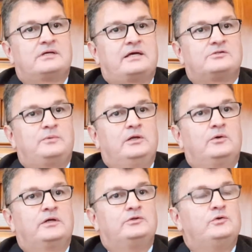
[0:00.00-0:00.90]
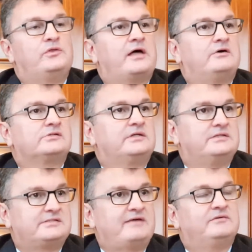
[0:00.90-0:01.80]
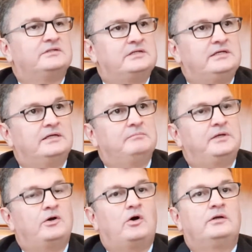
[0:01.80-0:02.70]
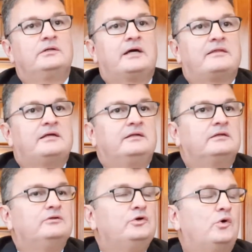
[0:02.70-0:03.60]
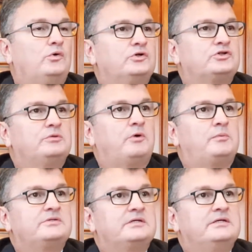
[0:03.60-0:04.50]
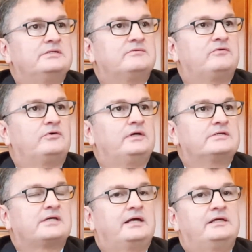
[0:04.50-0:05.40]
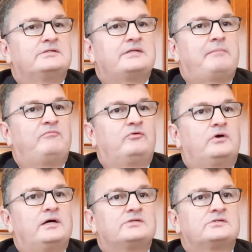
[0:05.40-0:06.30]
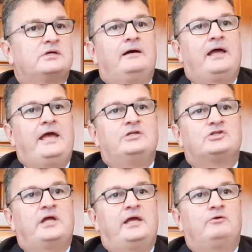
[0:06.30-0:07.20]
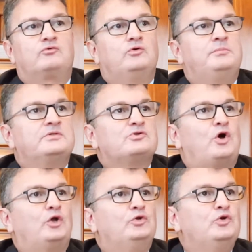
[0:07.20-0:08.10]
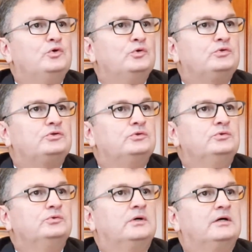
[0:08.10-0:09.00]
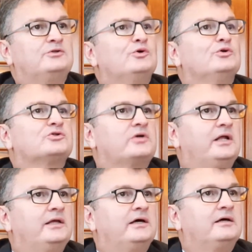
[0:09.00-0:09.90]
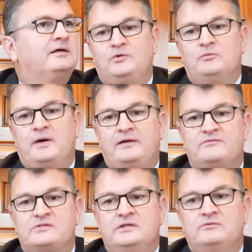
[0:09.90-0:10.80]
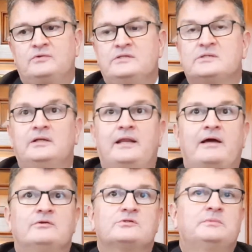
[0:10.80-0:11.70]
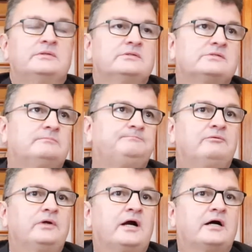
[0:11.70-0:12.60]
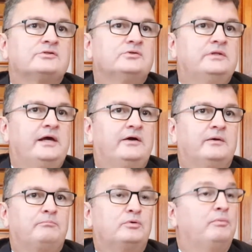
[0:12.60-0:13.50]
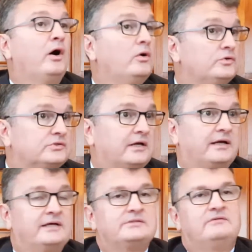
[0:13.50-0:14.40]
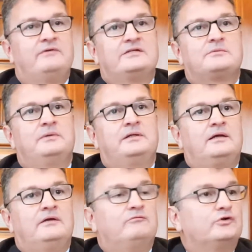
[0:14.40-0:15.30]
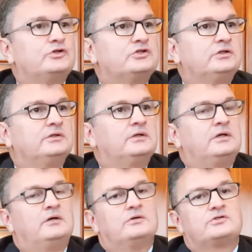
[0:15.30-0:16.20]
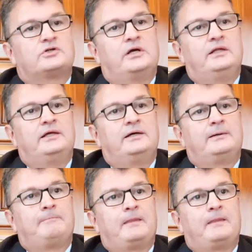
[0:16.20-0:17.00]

As we look at 2017 and beyond, I think the new ownership obviously is a very exciting step for us. H&A Group is not new to Australia. You might have seen recent announcements in regards to their proposed, investment in Virgin Australia.